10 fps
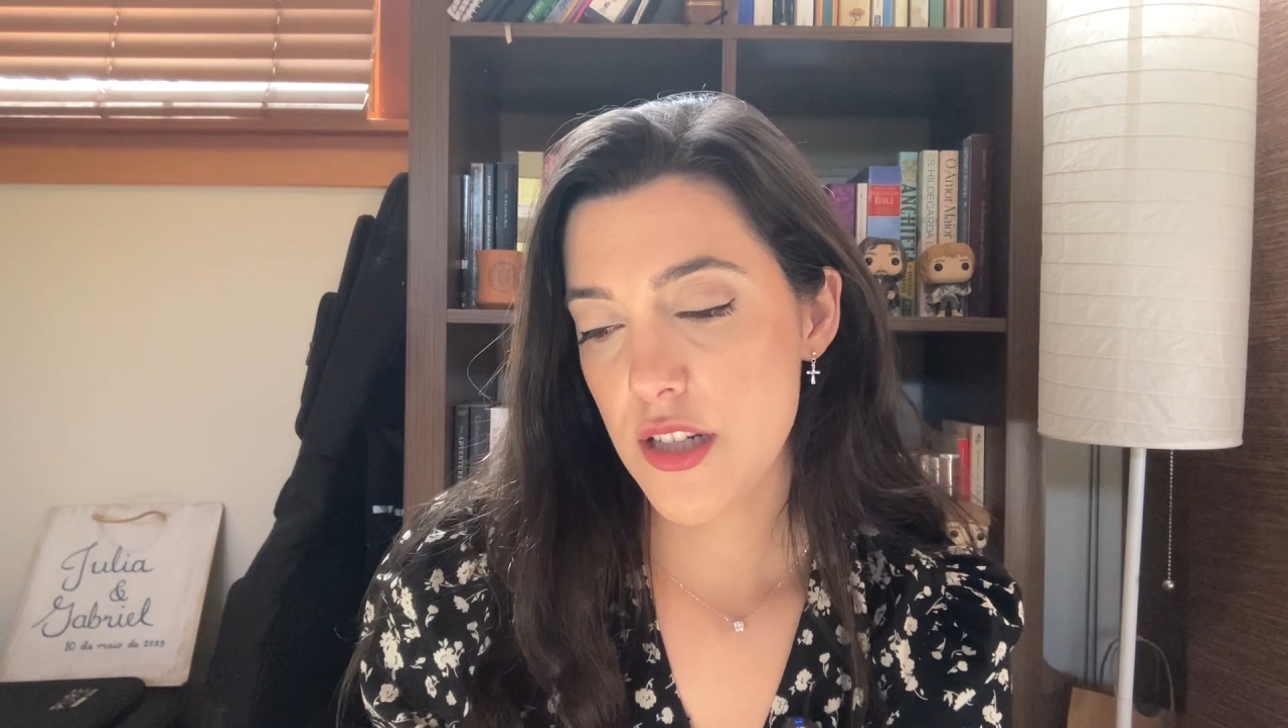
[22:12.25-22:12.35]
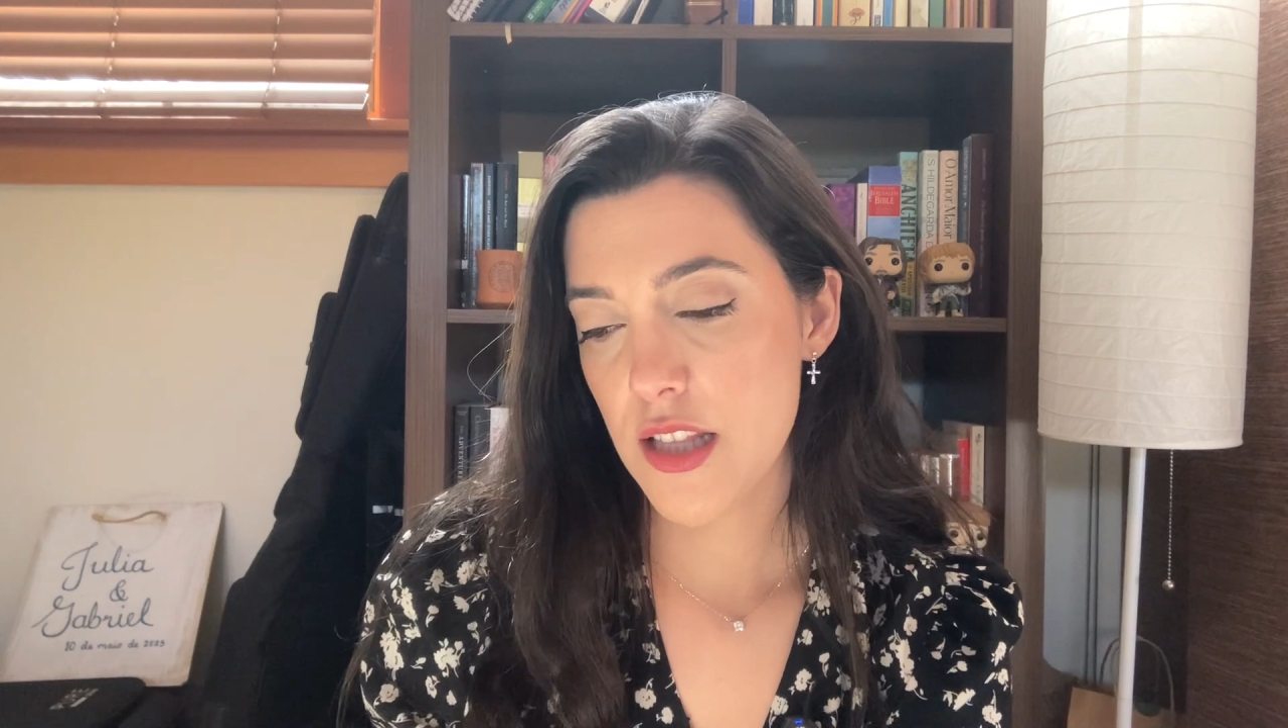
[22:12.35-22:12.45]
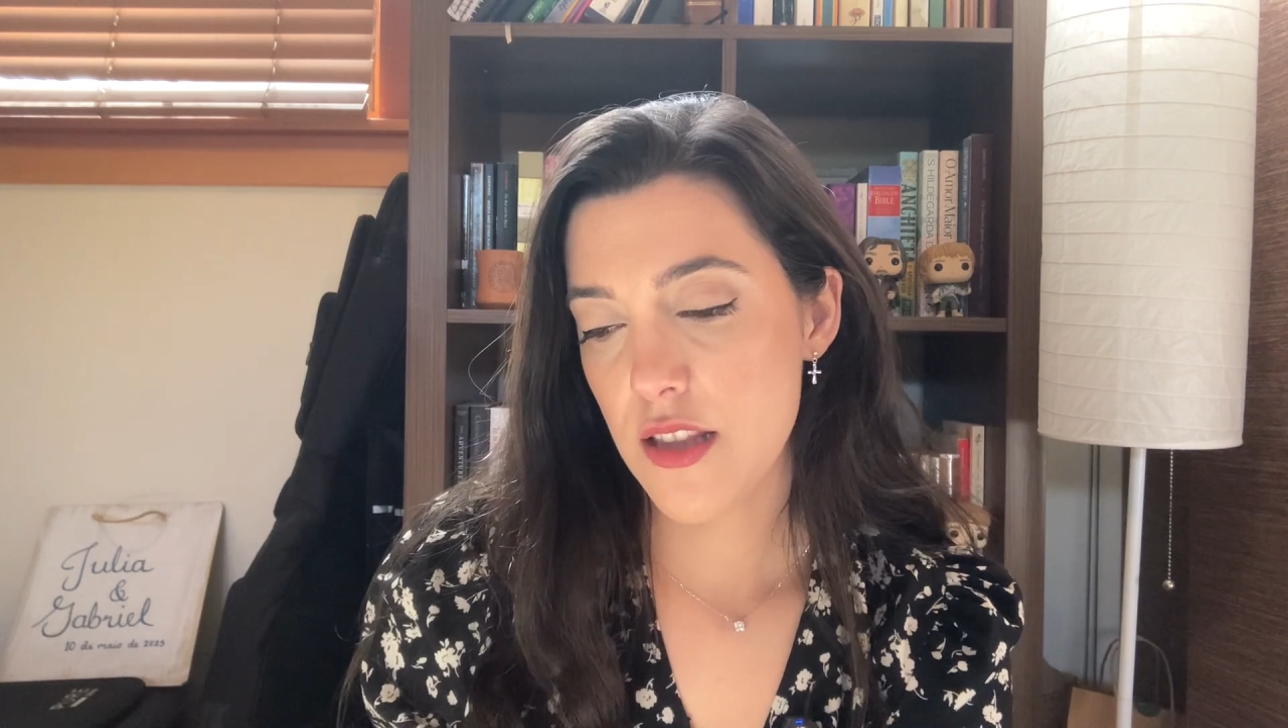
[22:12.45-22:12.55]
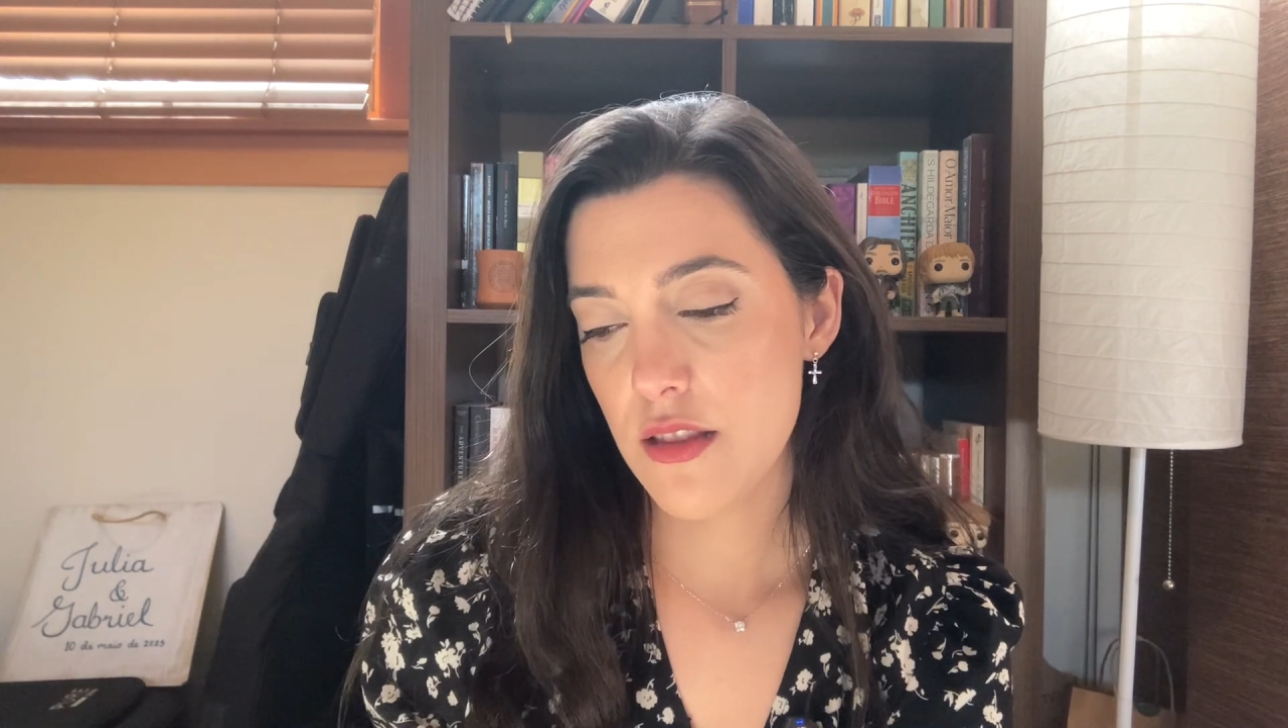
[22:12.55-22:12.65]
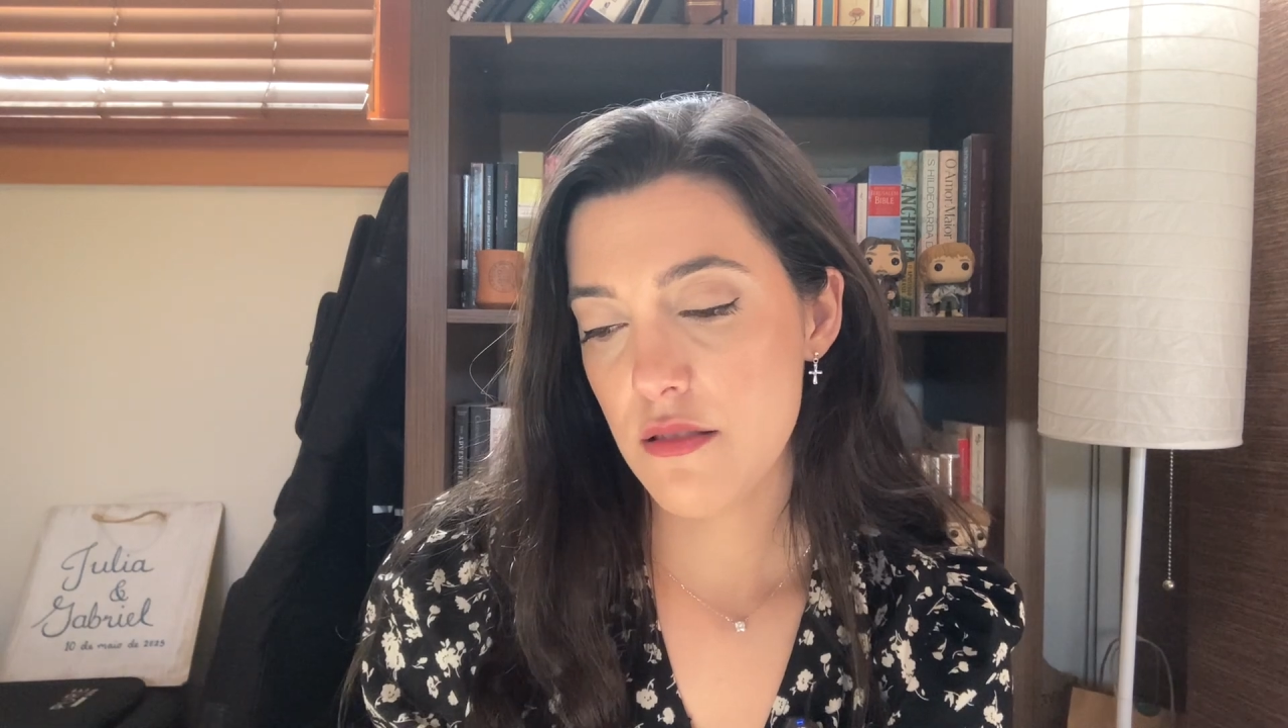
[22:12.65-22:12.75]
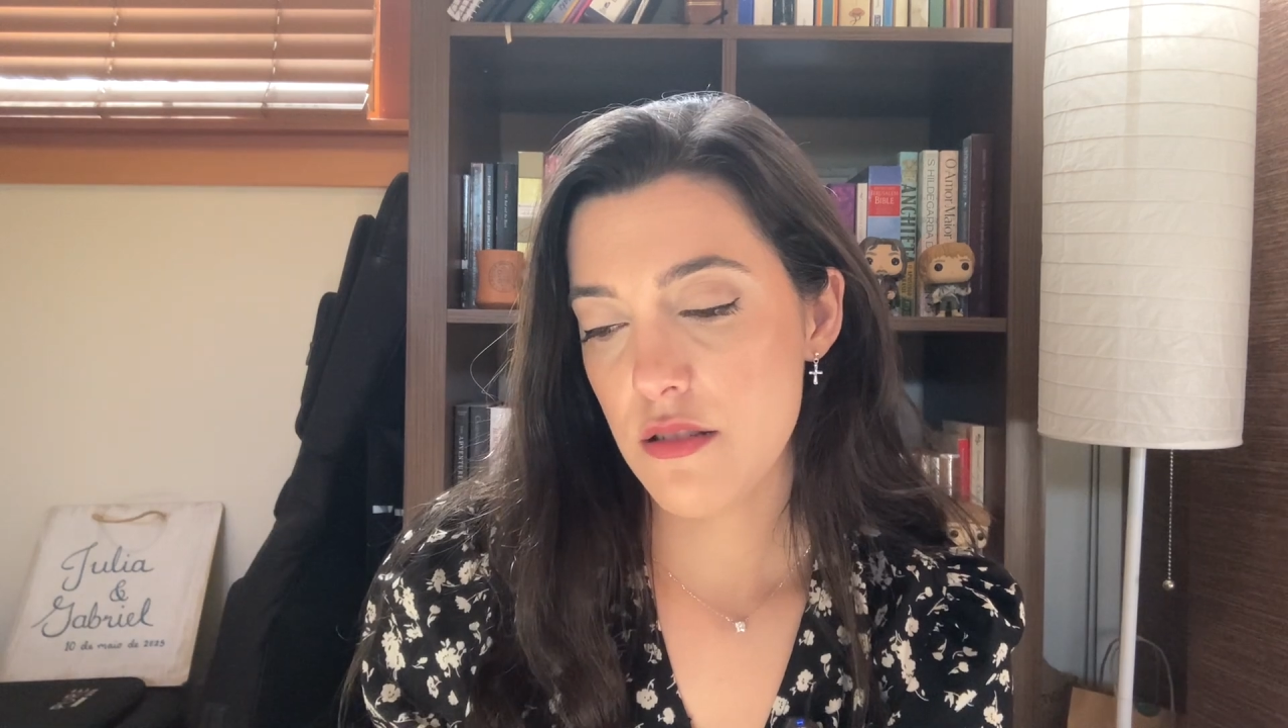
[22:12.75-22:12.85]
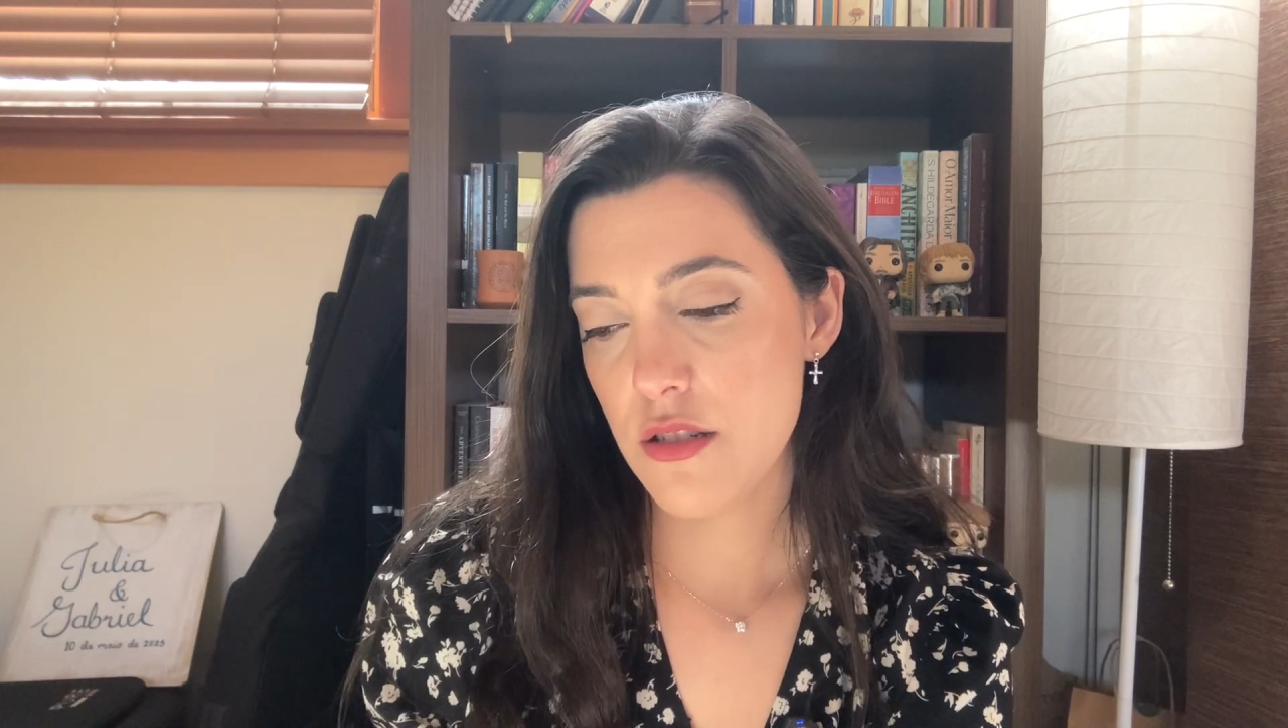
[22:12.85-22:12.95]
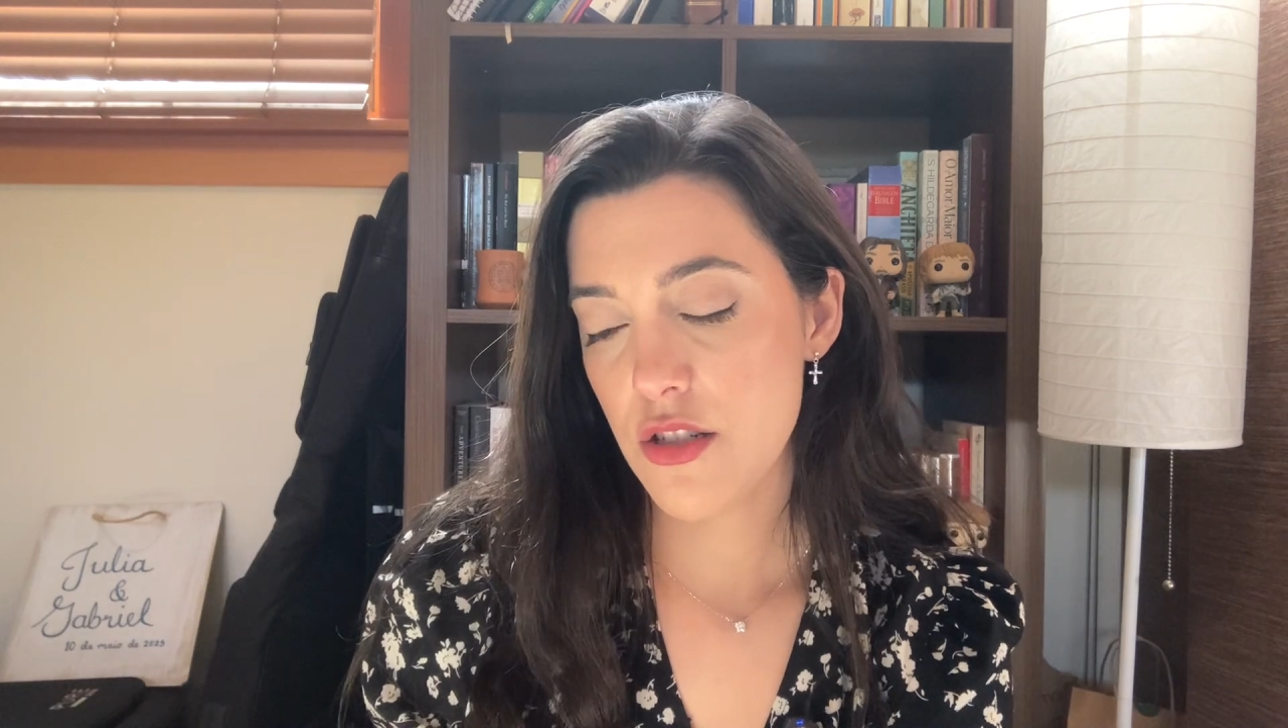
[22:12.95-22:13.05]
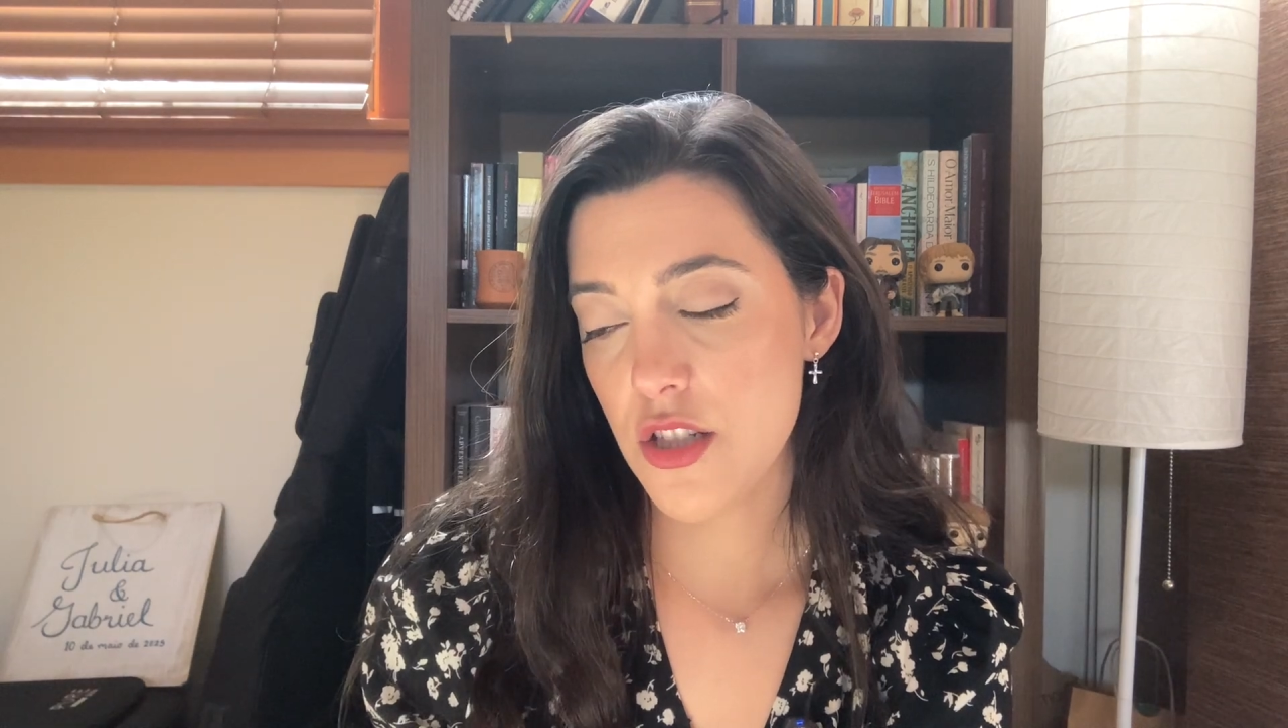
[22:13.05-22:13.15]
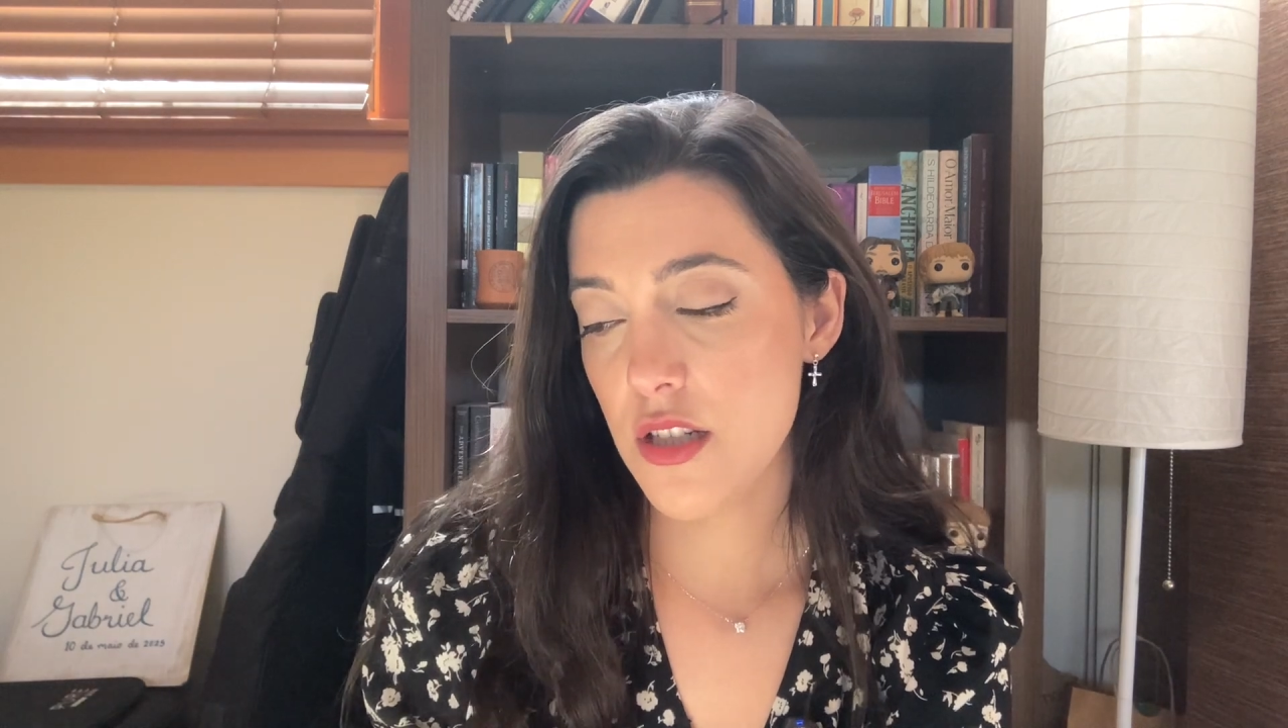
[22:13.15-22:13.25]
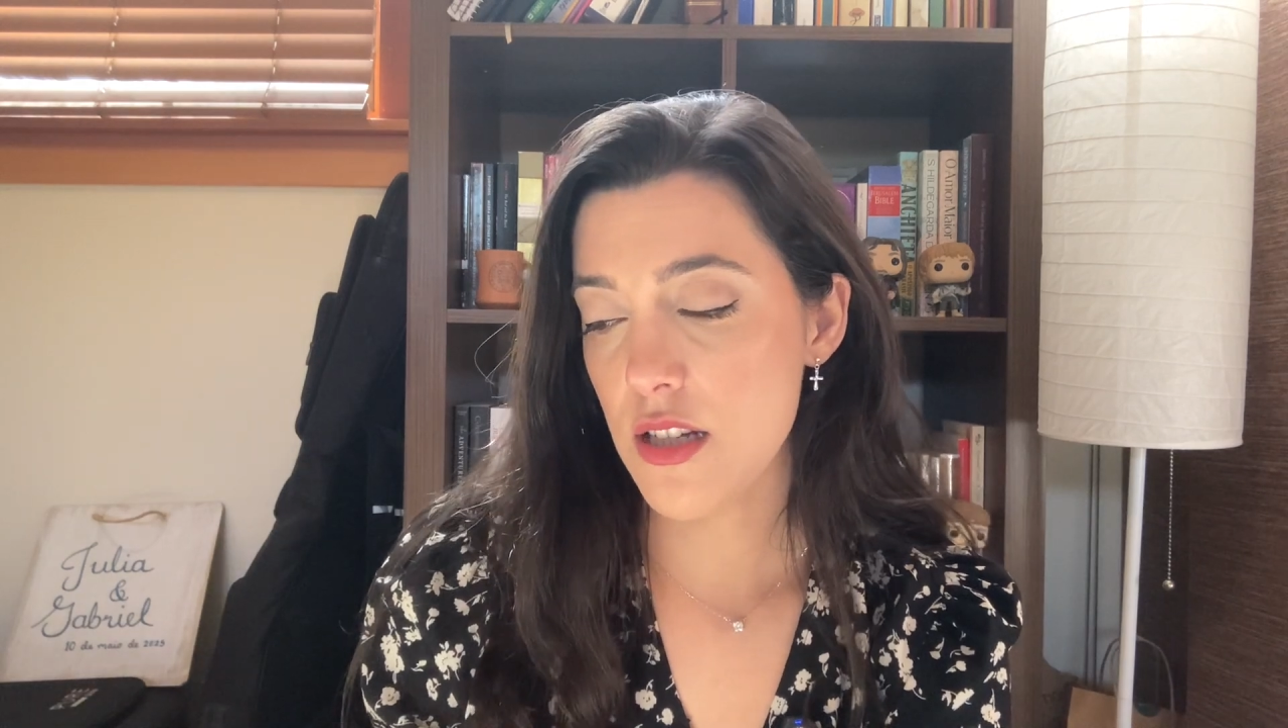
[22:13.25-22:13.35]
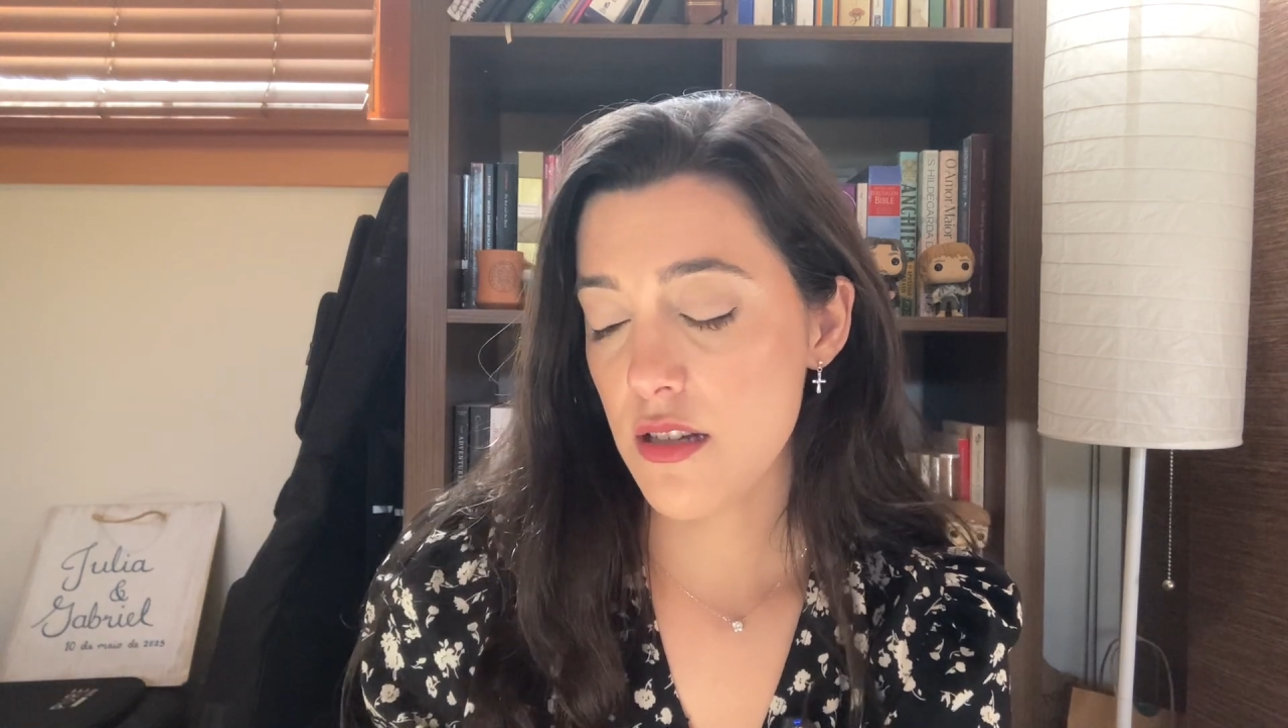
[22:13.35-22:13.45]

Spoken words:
and she